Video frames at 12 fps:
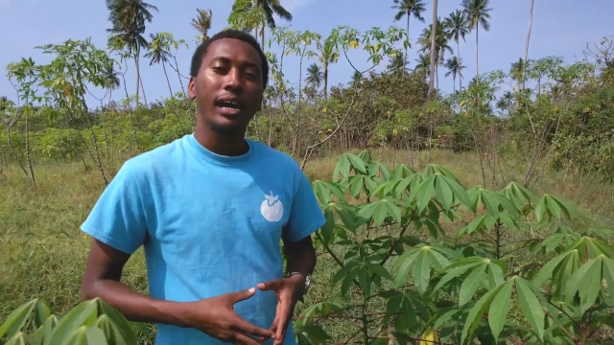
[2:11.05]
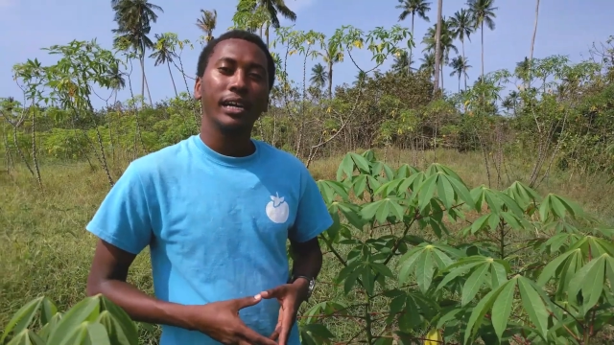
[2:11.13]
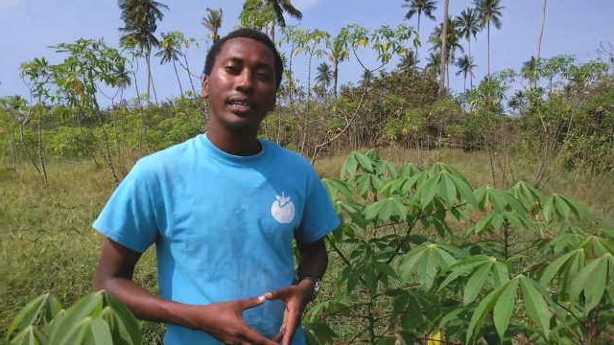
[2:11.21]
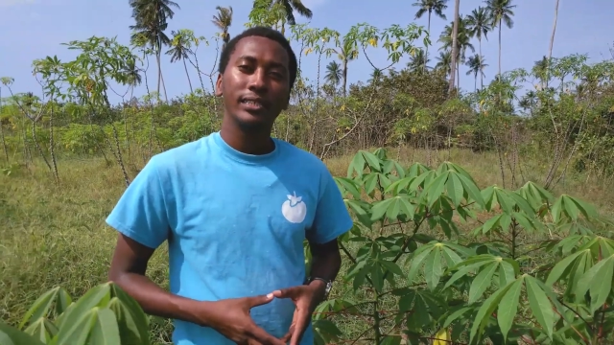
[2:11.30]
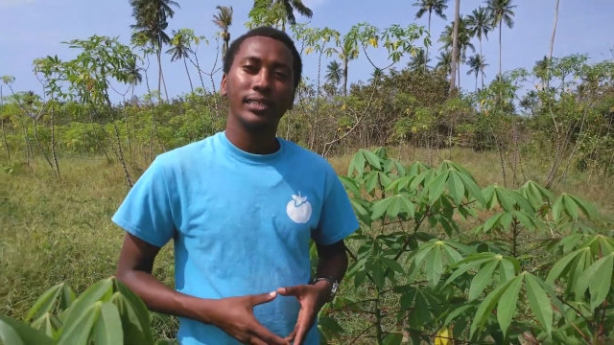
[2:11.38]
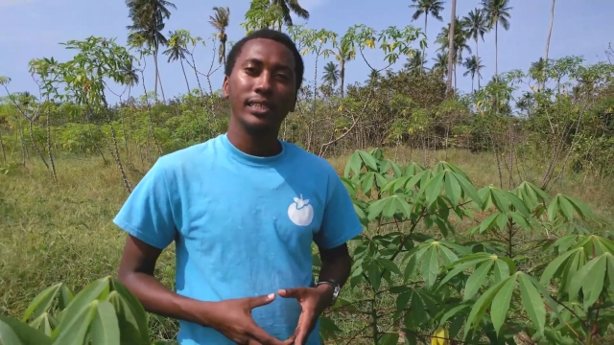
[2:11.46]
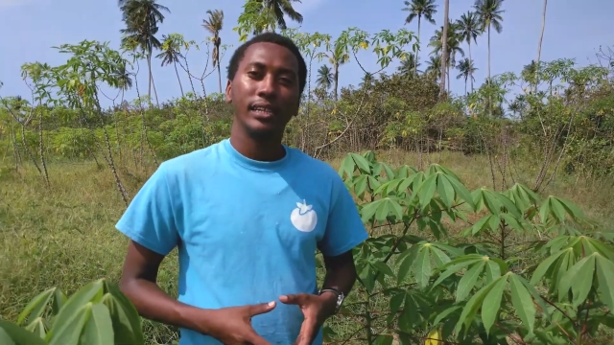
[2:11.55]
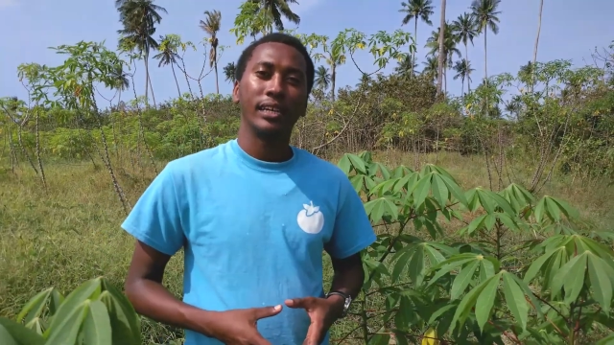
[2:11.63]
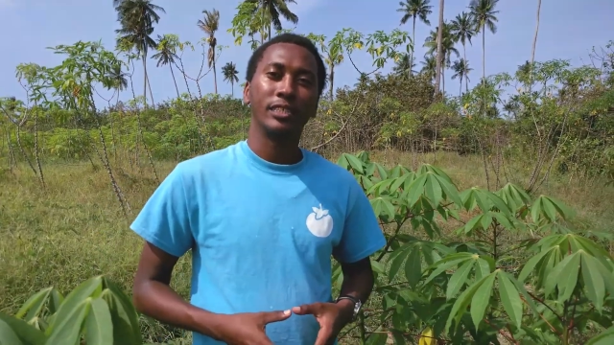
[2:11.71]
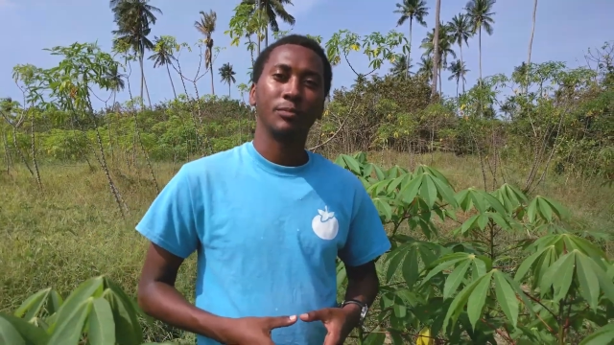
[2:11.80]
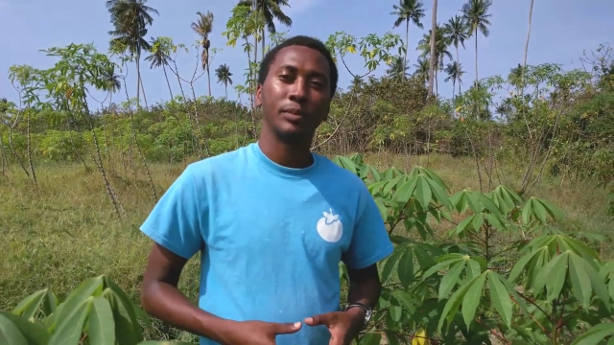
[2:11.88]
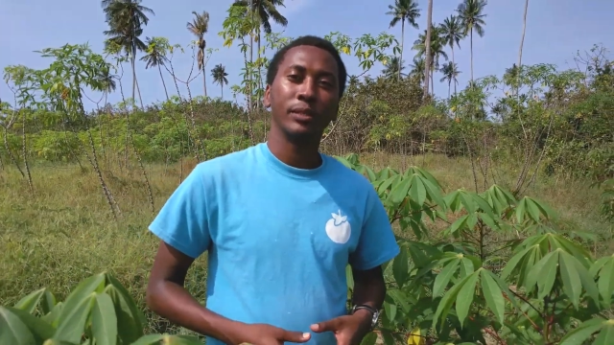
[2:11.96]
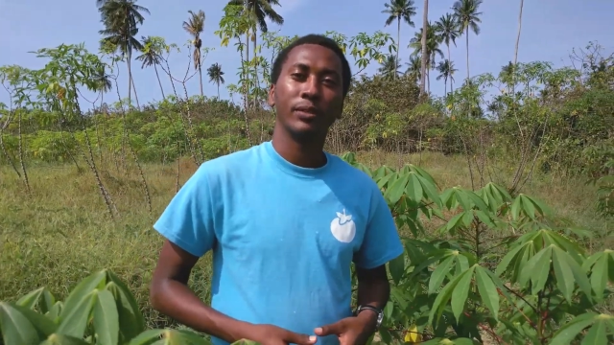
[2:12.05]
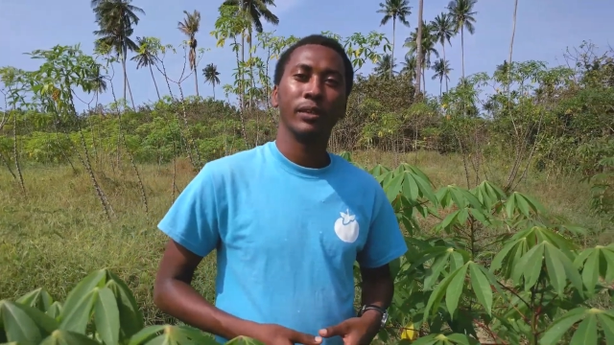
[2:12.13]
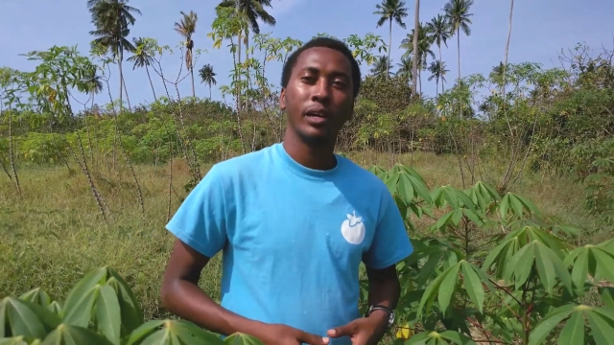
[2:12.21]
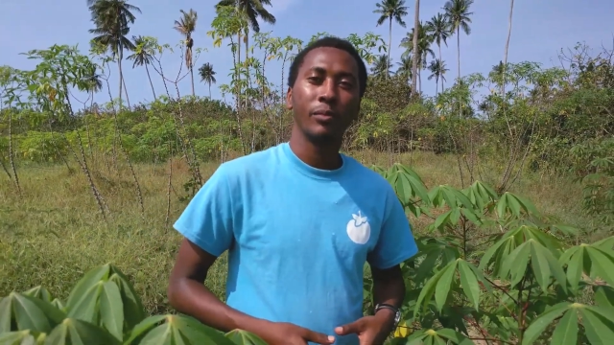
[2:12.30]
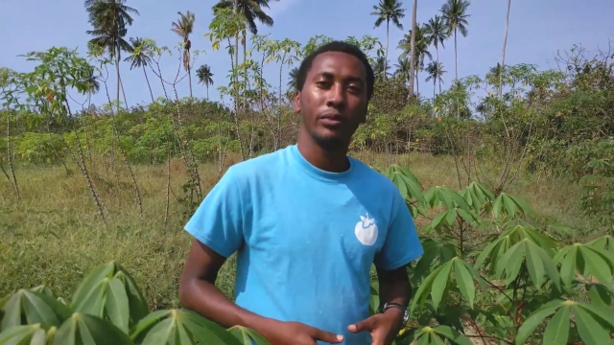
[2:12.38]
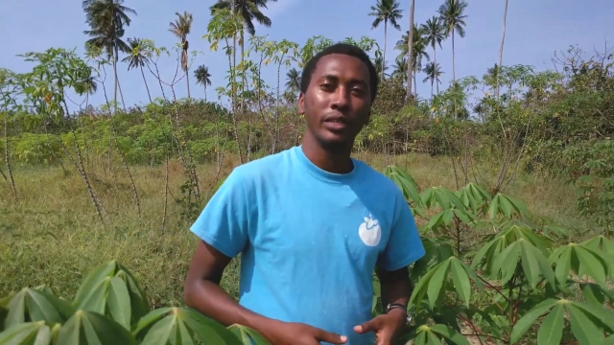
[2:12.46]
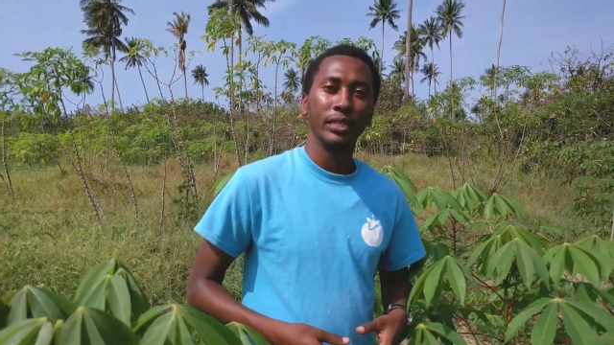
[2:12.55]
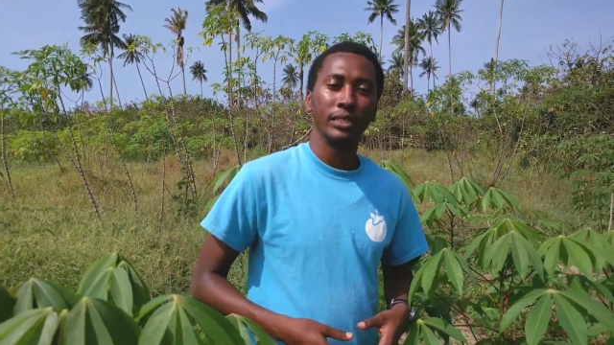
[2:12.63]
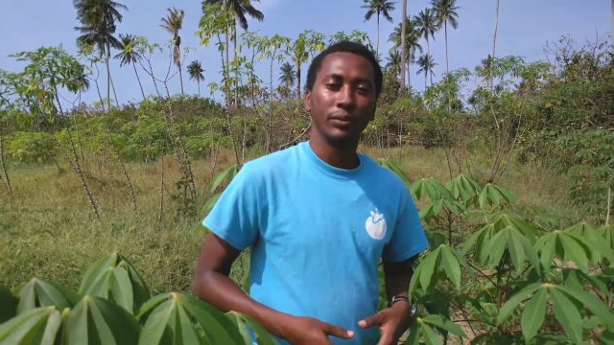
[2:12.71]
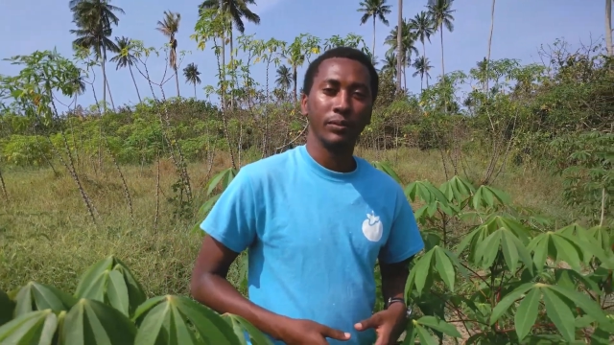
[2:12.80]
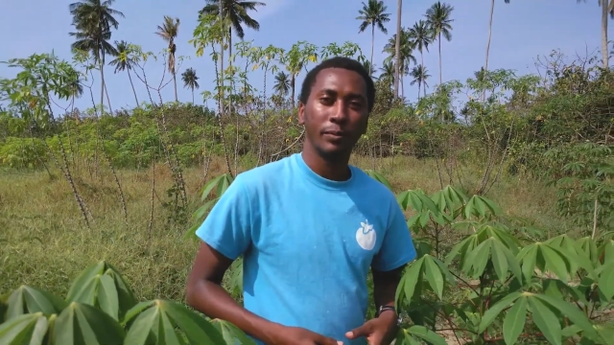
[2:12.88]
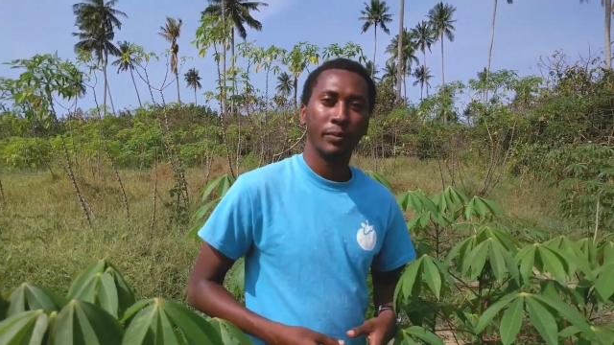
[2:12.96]
IITA has been
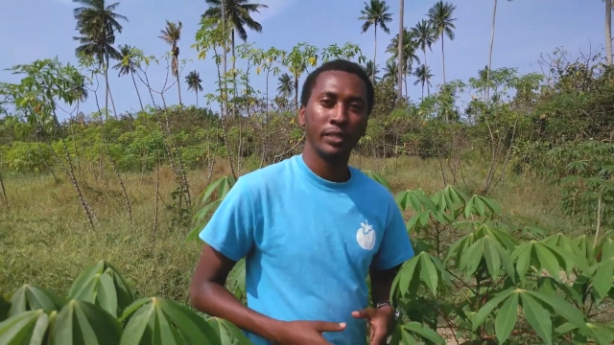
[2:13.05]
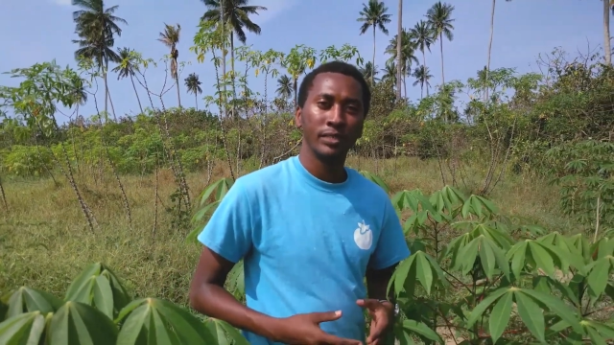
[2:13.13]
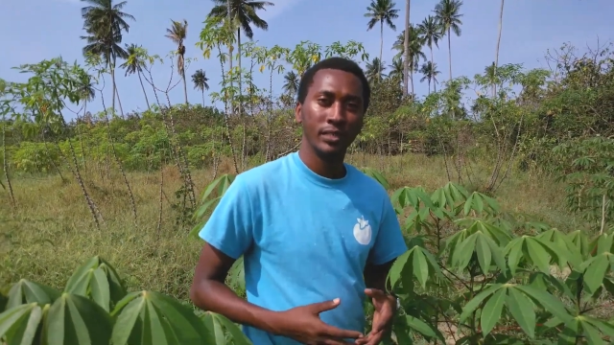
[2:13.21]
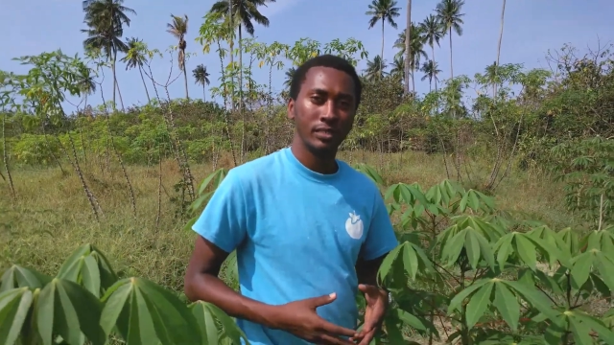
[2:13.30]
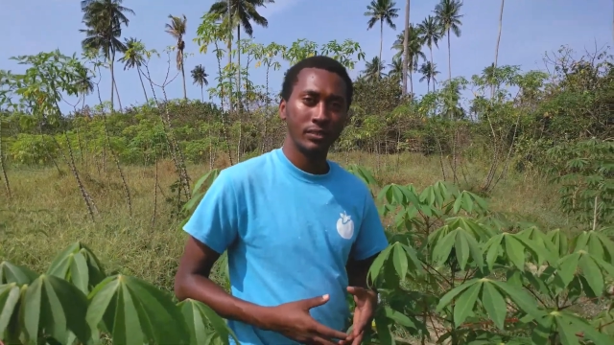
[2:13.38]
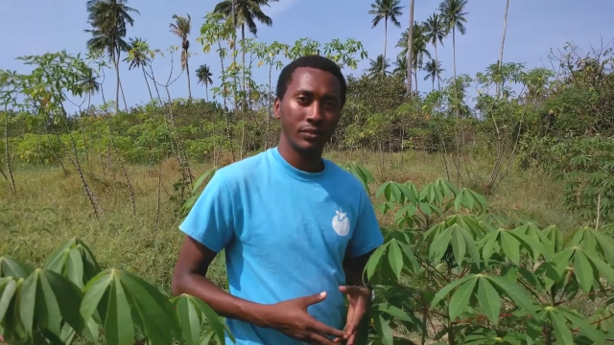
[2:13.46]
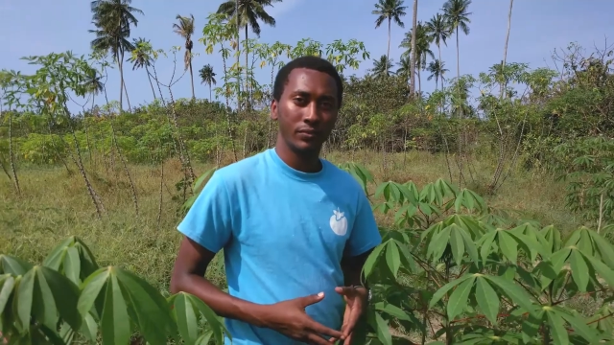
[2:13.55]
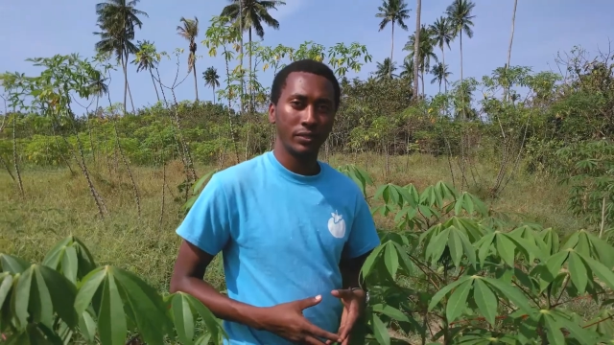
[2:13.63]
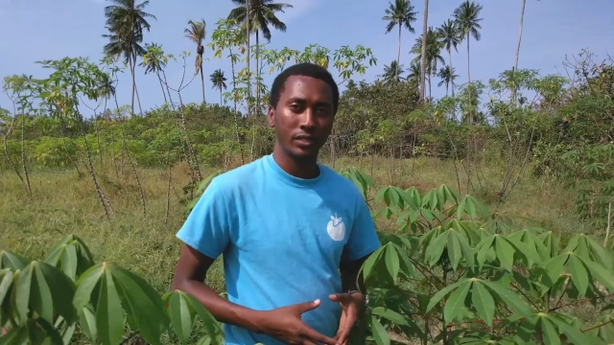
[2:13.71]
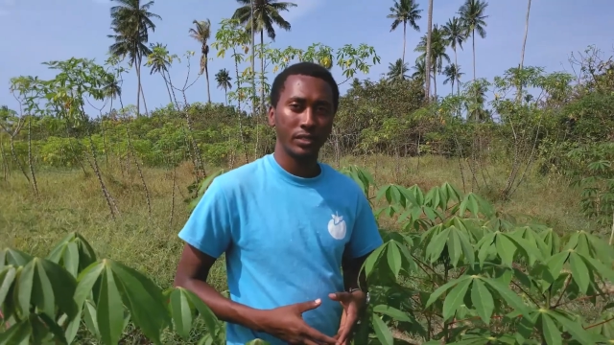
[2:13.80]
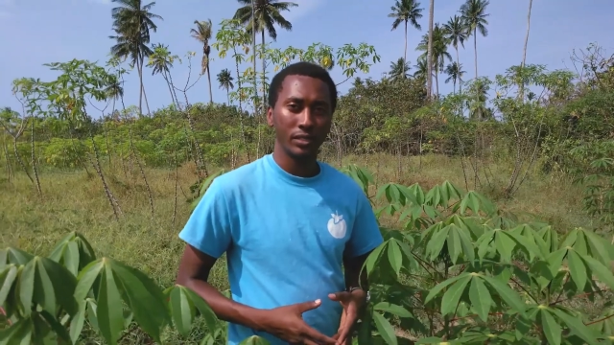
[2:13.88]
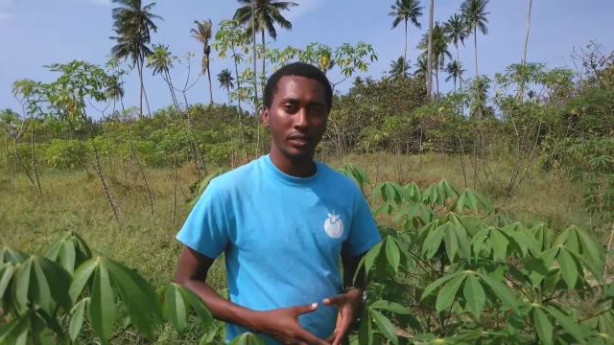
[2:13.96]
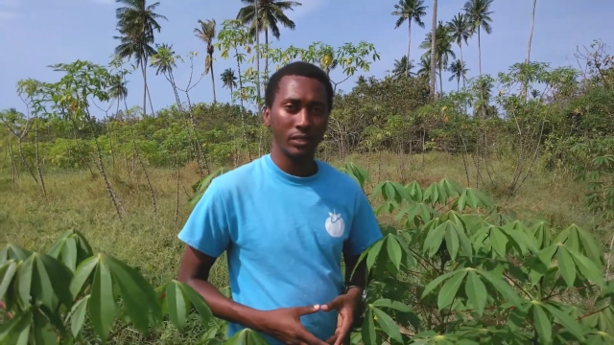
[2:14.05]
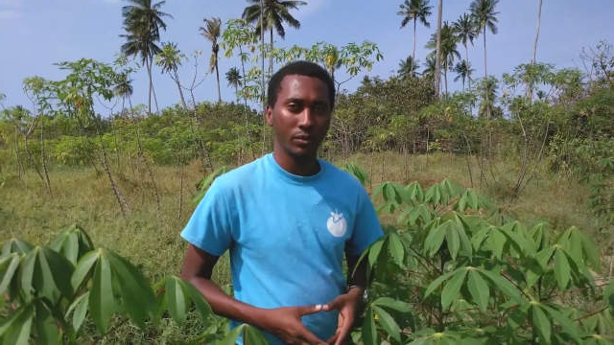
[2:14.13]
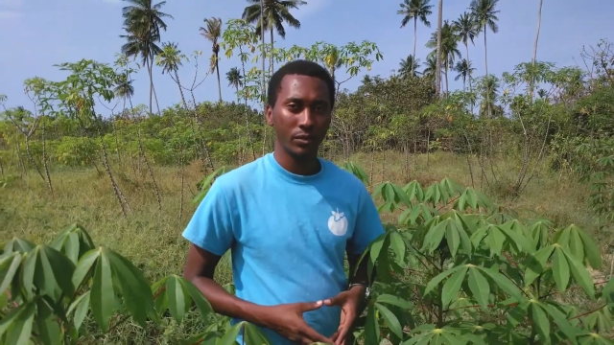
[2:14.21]
collaborating with Penn State University,